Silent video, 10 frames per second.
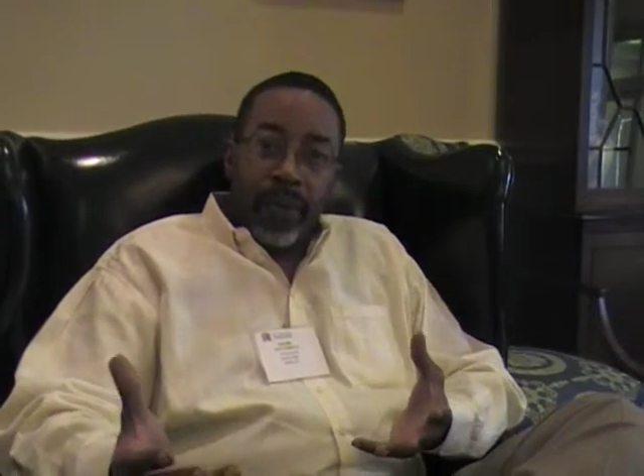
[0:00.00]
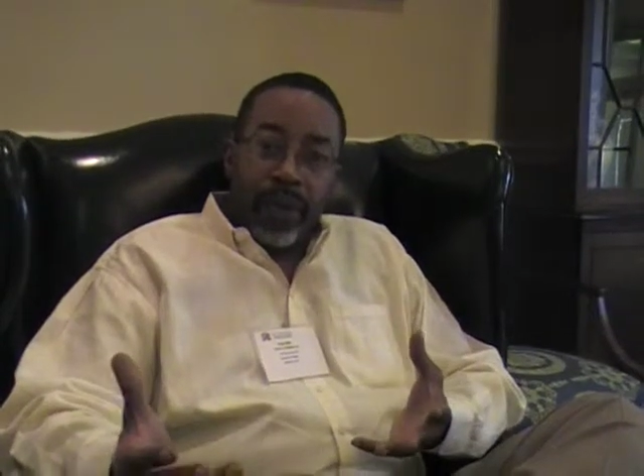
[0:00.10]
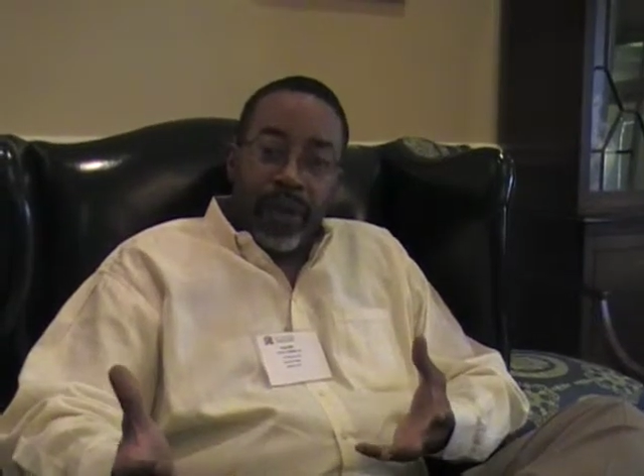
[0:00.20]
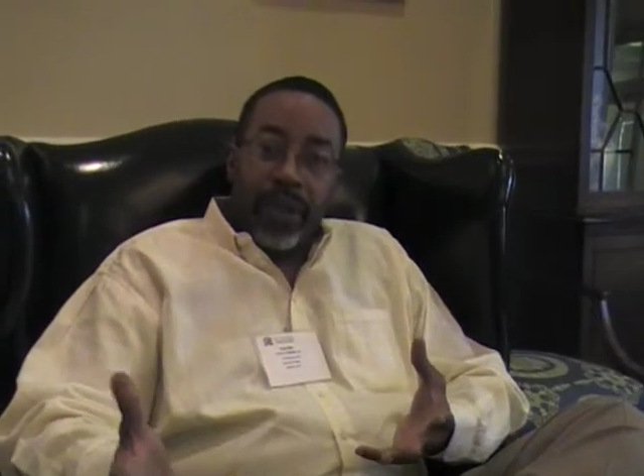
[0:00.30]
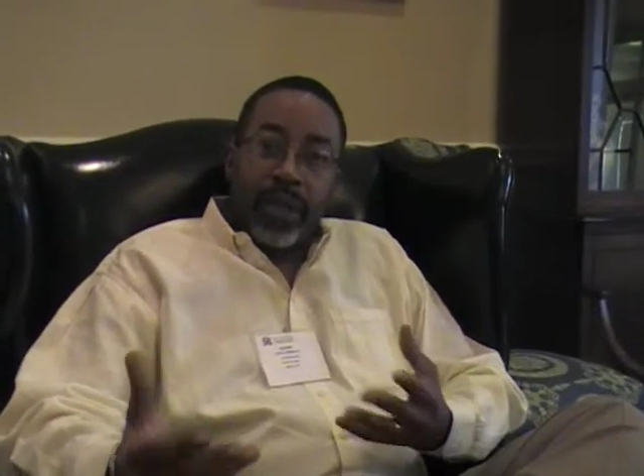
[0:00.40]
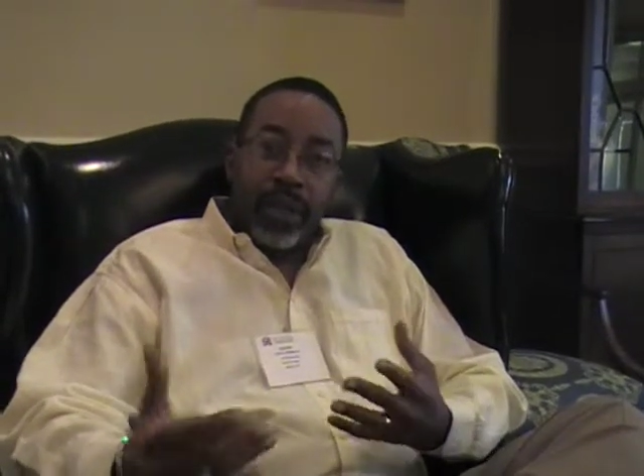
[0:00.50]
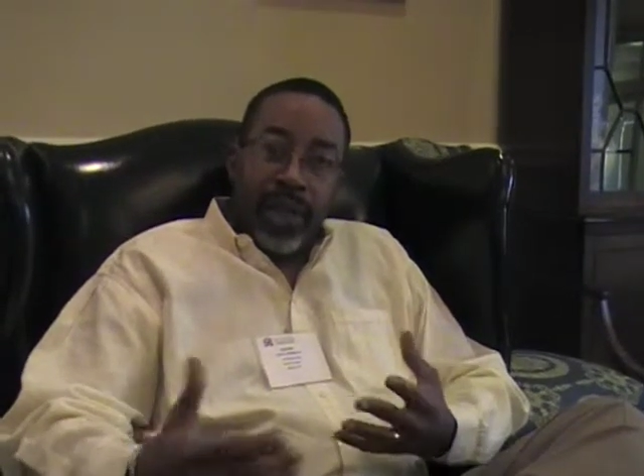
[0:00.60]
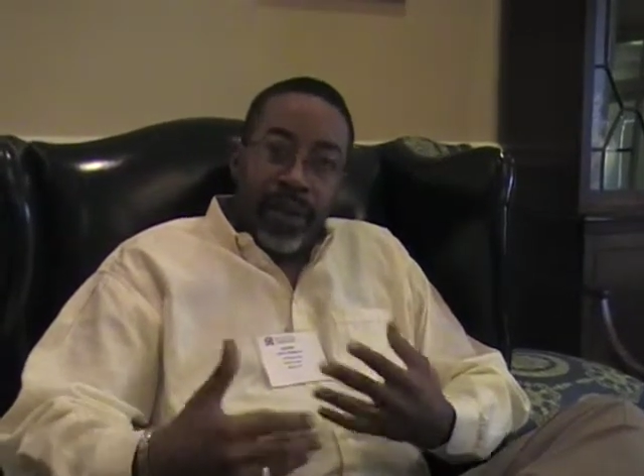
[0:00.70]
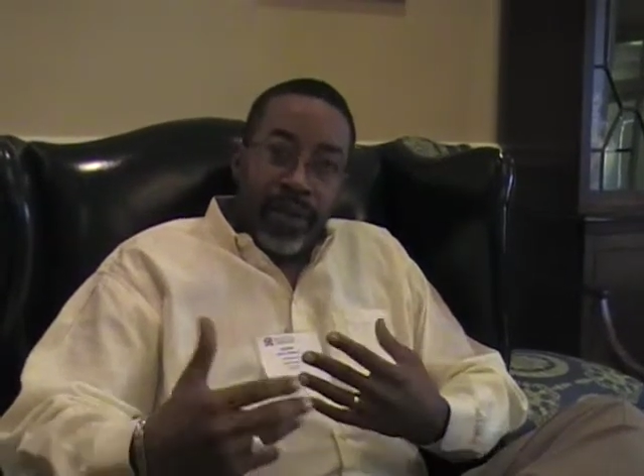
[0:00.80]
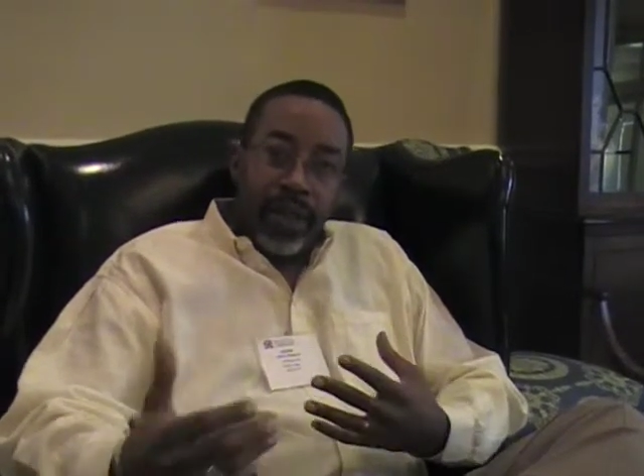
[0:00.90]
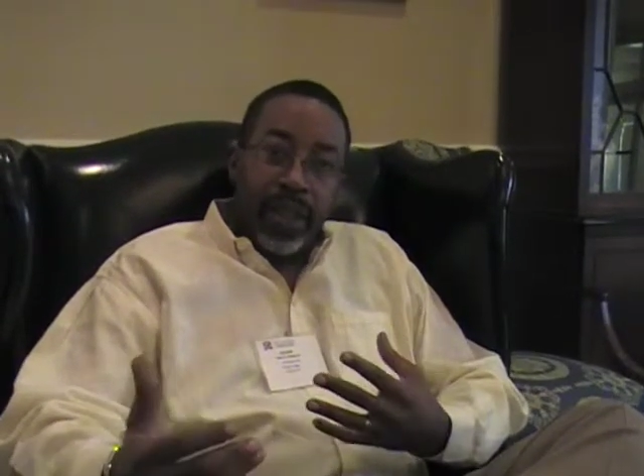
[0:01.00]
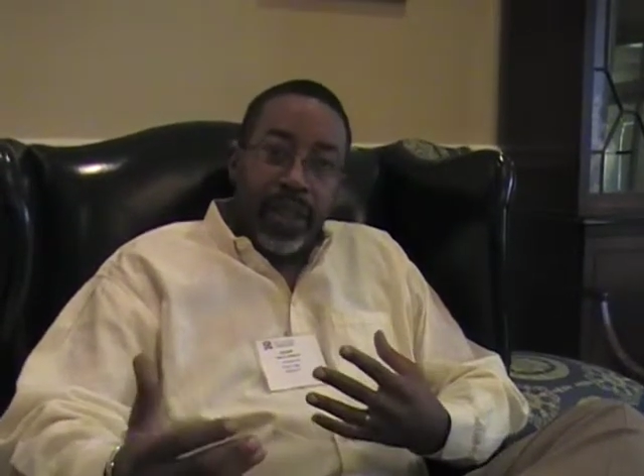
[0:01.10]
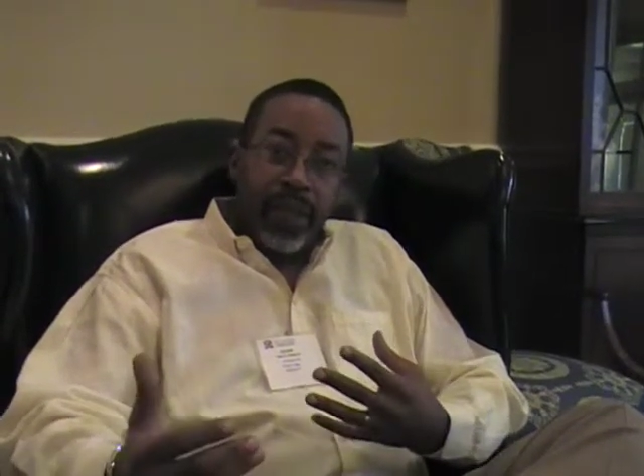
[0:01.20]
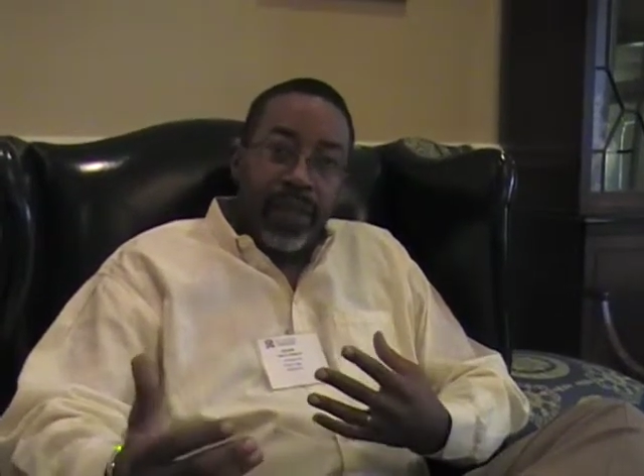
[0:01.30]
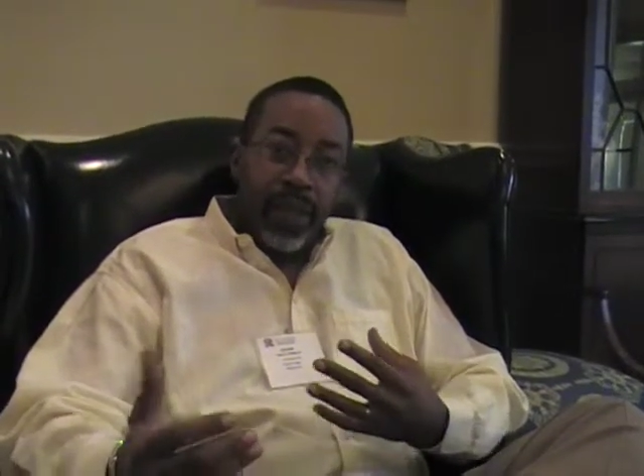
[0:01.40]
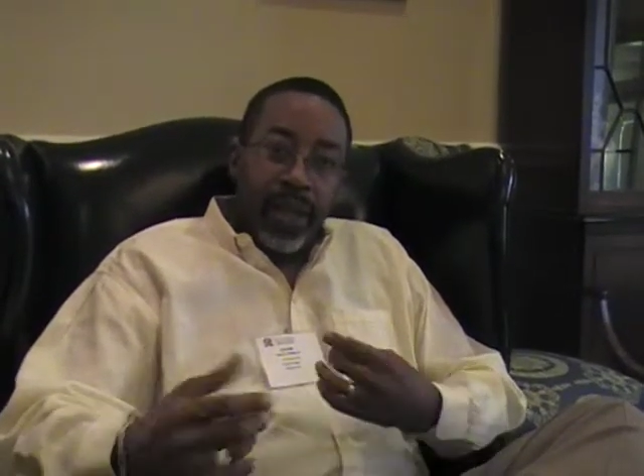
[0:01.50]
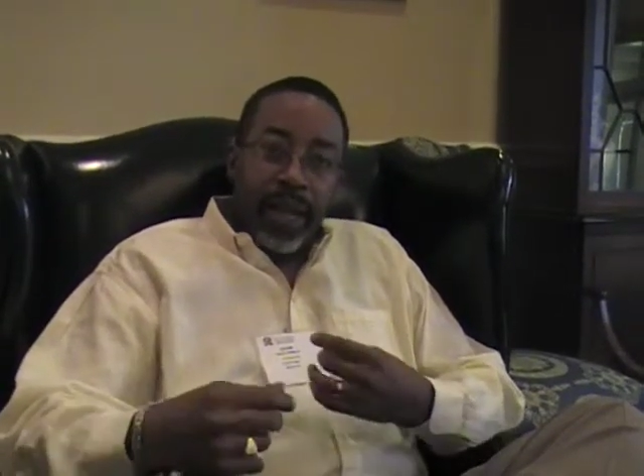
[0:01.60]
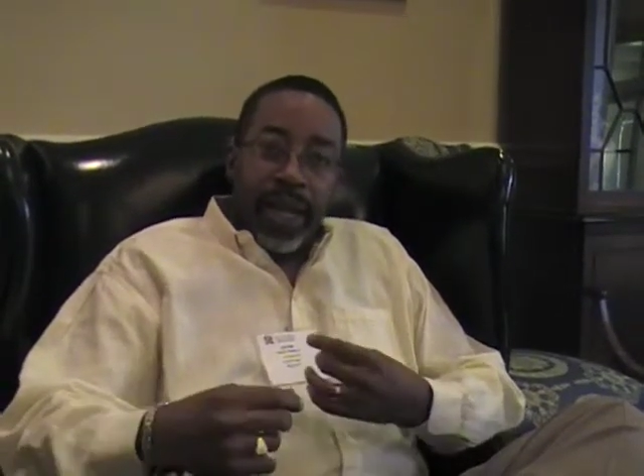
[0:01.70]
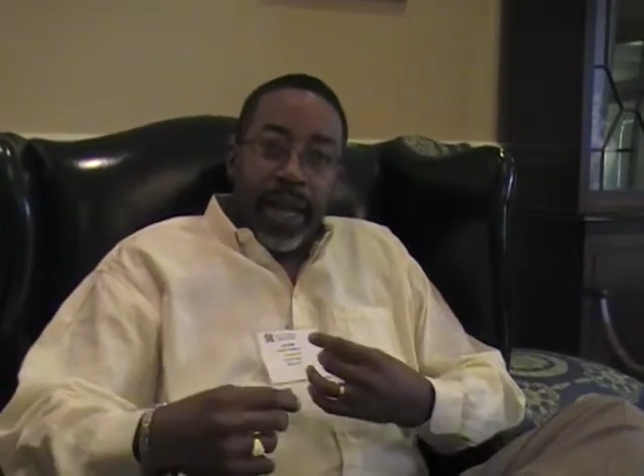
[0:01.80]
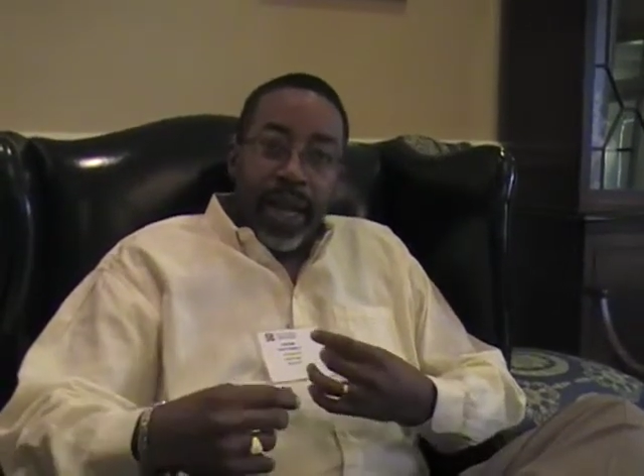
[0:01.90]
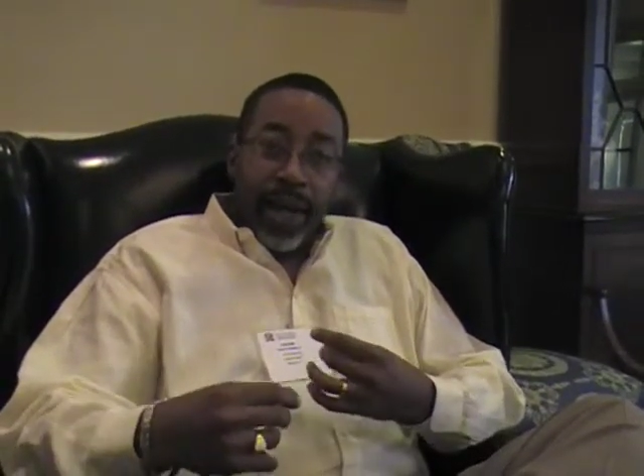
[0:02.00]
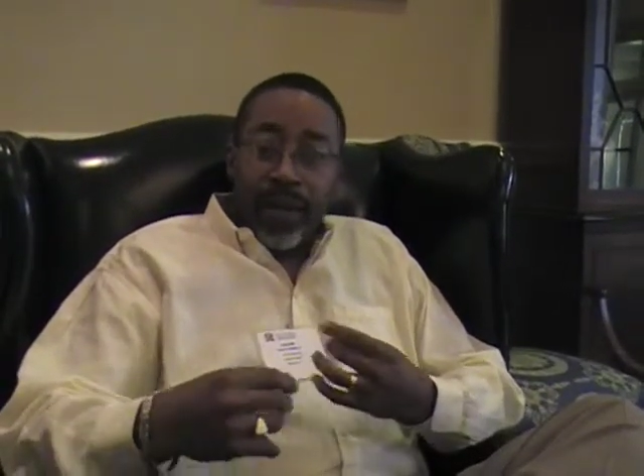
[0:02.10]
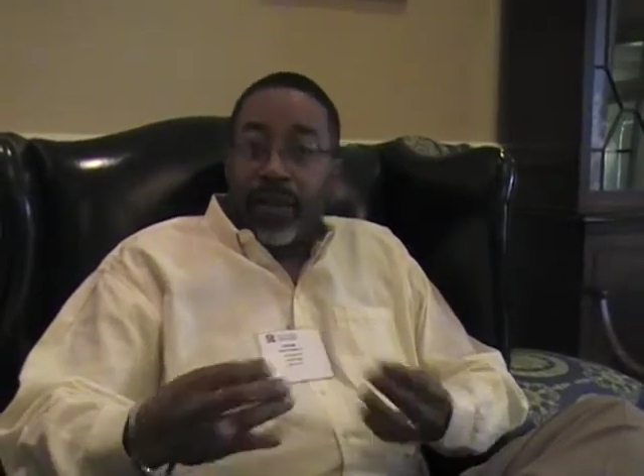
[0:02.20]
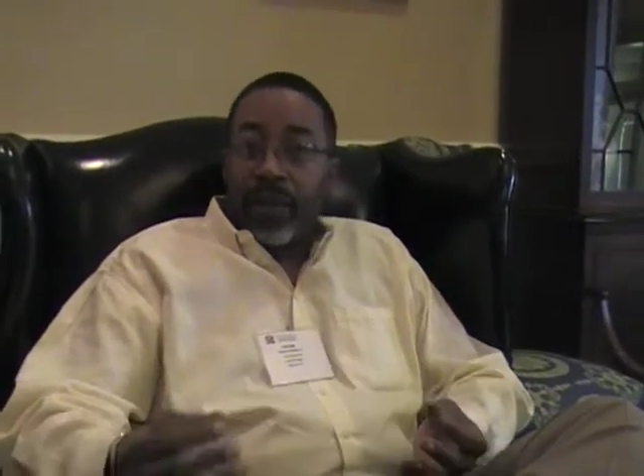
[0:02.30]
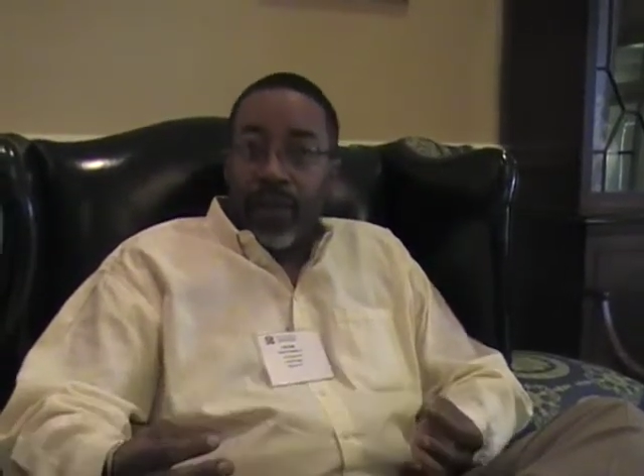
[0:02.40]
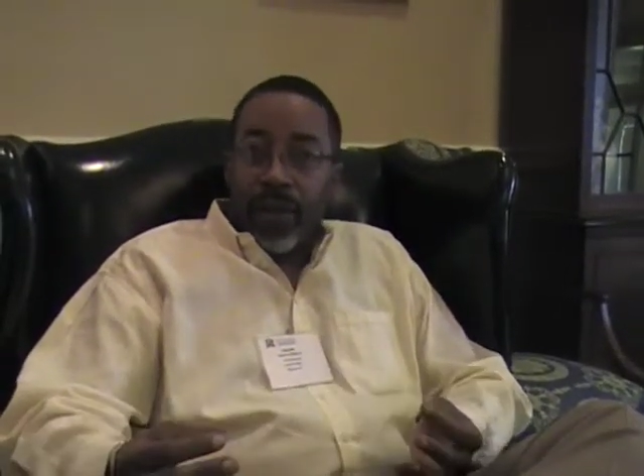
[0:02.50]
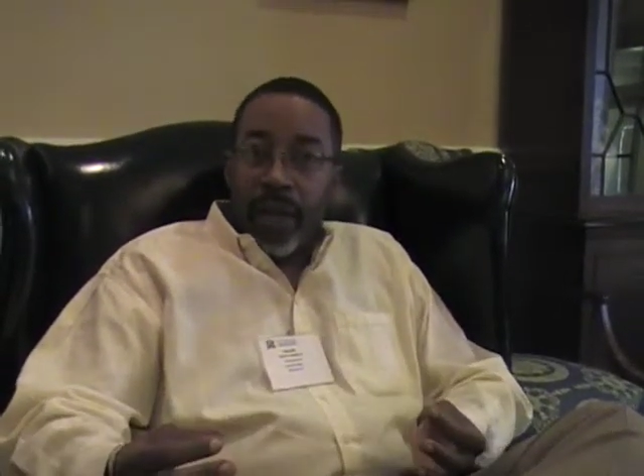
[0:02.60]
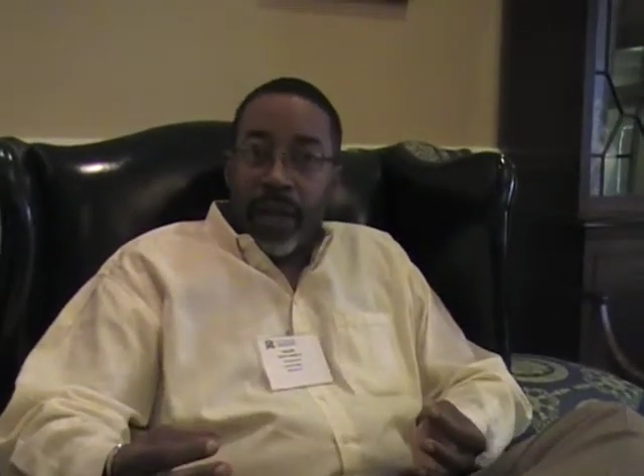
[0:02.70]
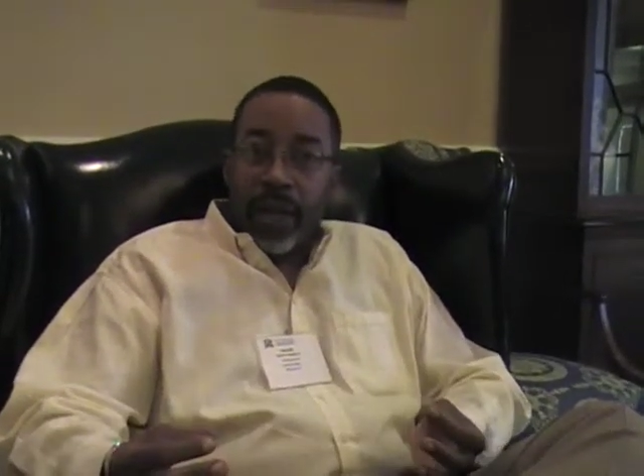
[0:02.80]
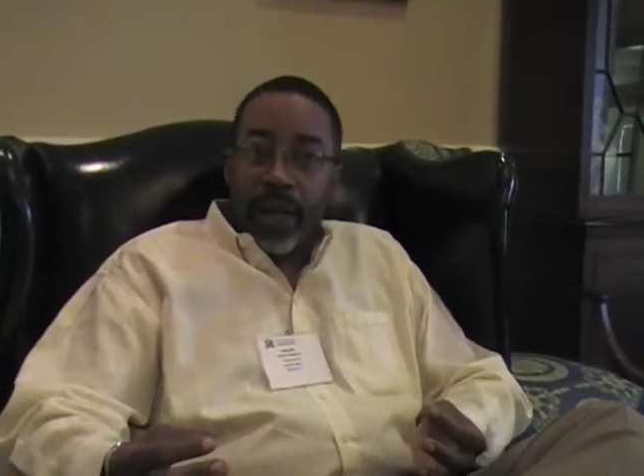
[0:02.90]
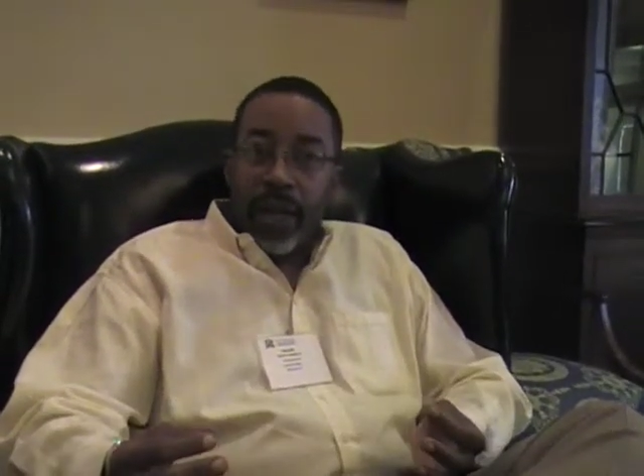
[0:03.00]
funds that I received, I don't have to do that.